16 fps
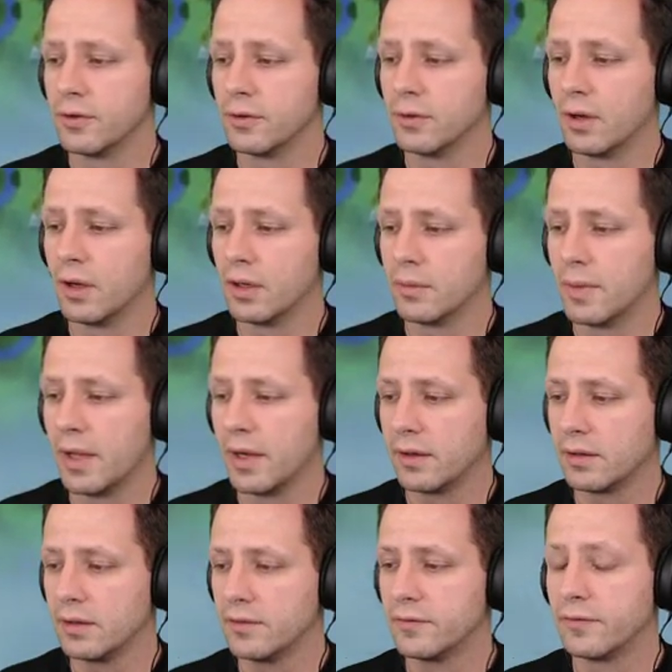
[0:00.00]
your turn
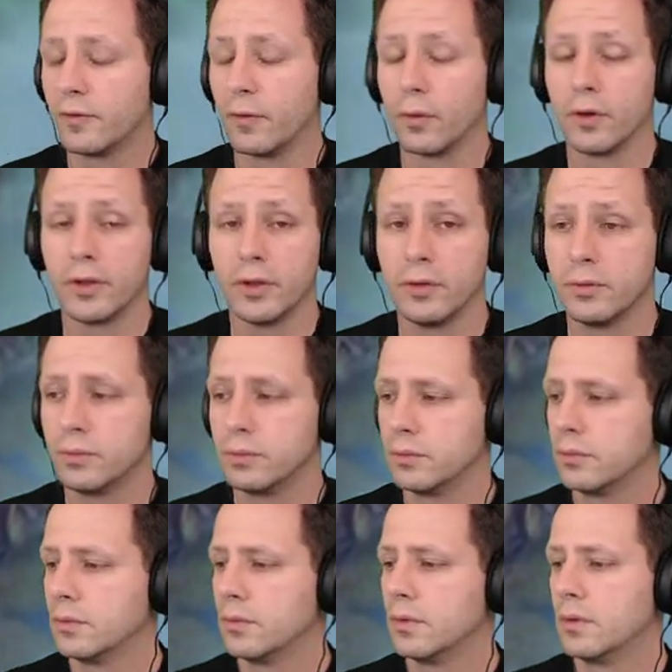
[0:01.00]
automatically for you